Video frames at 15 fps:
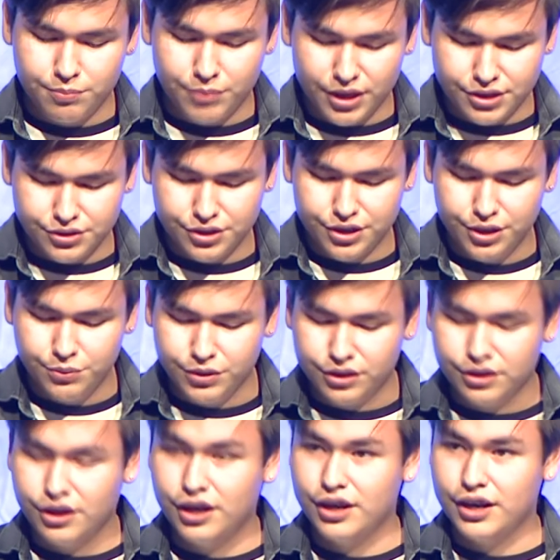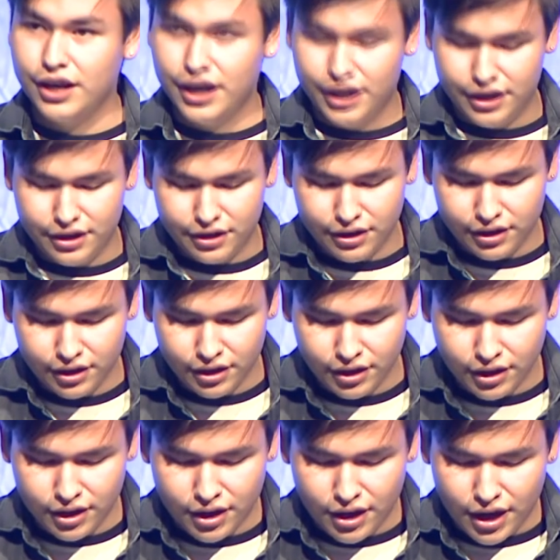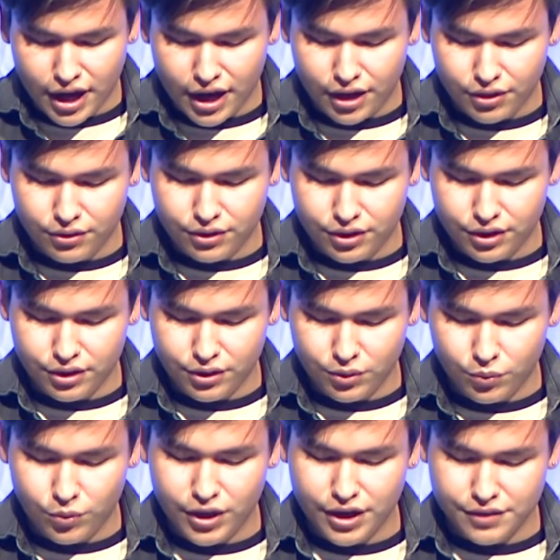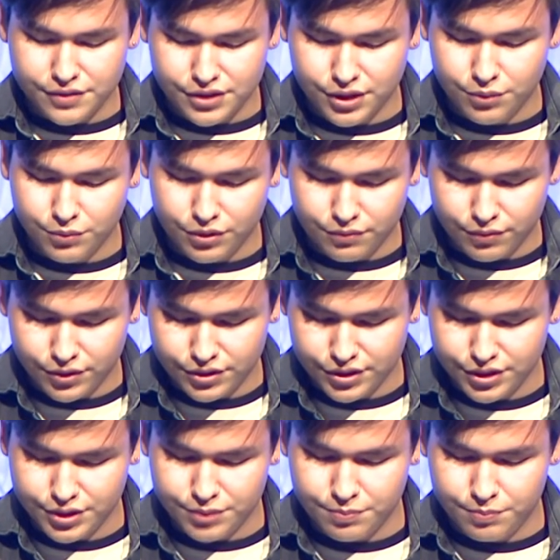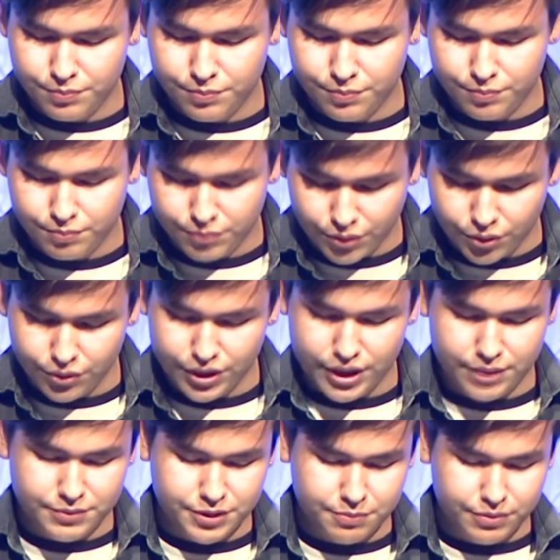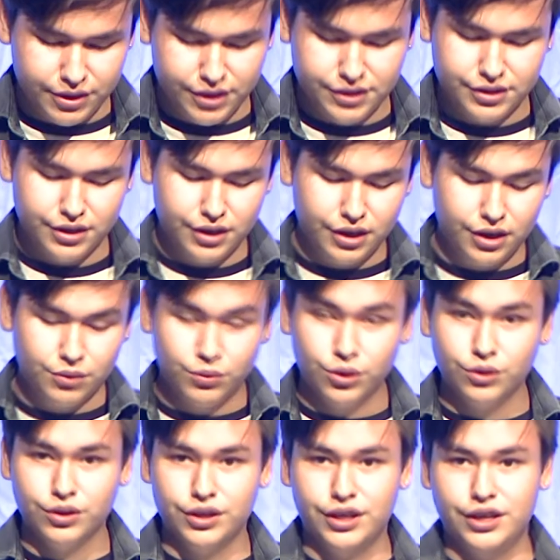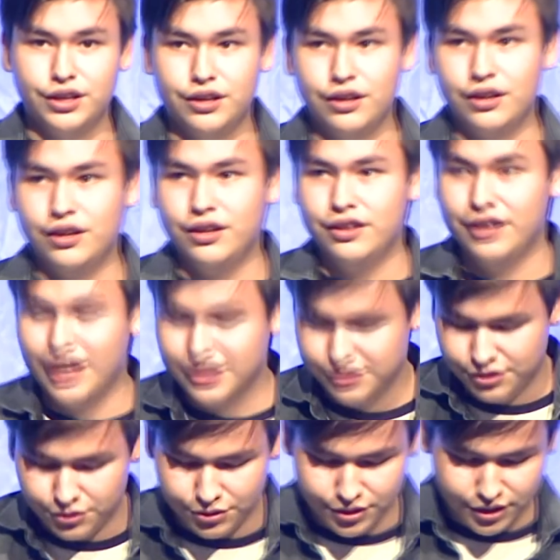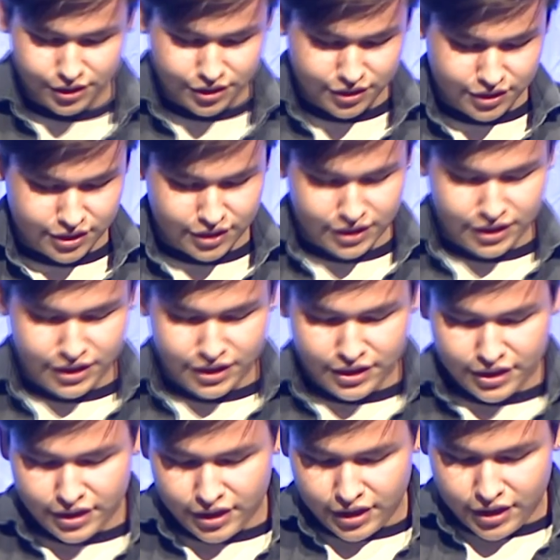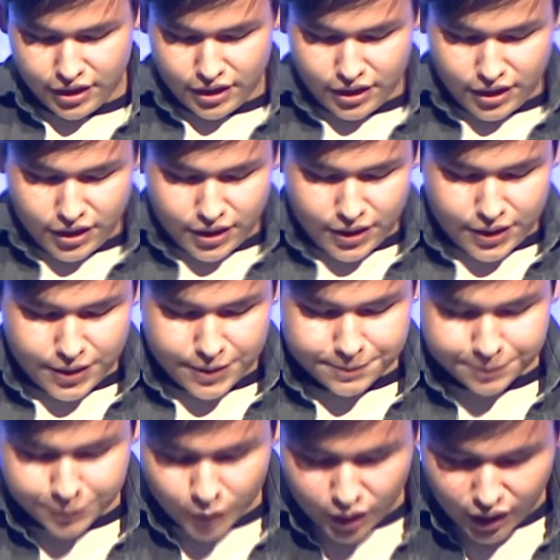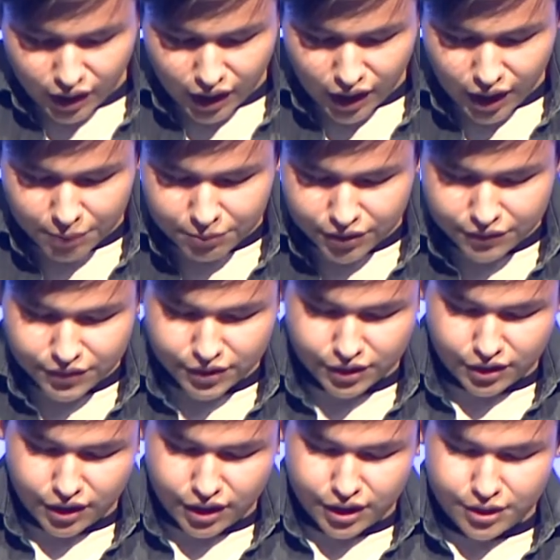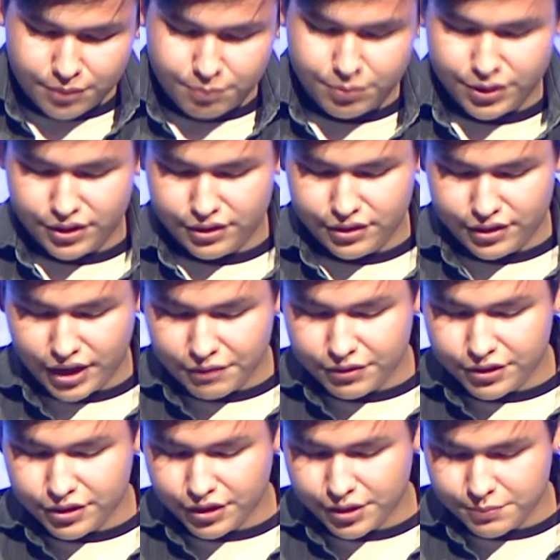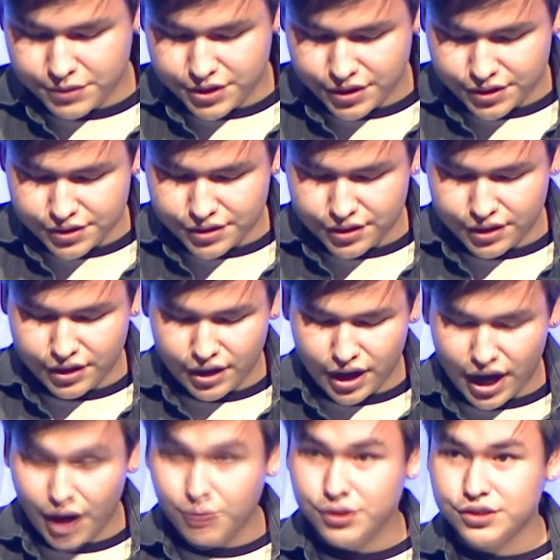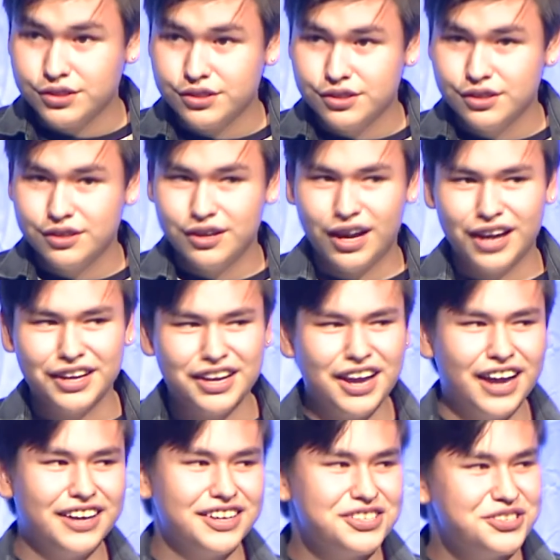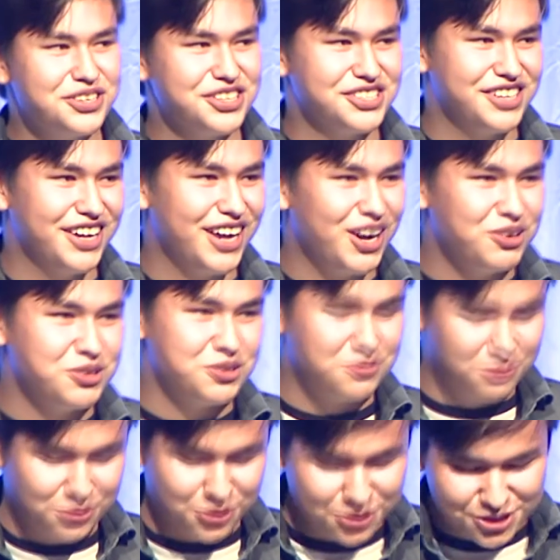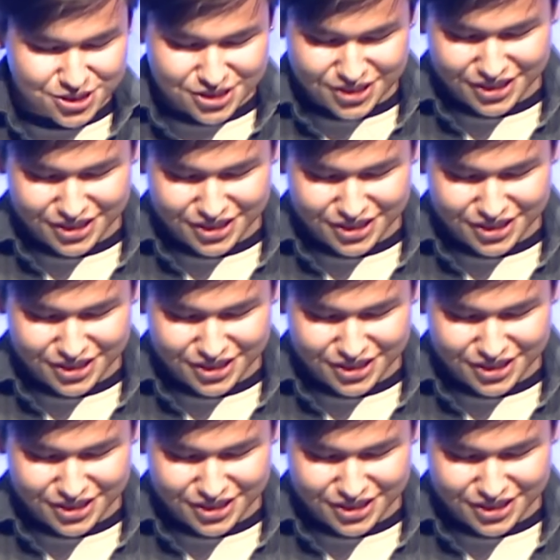journey with God and how the YFC Workforces programs plays a role in that story. I believed in God, but never took him seriously. I guess you can say I was forced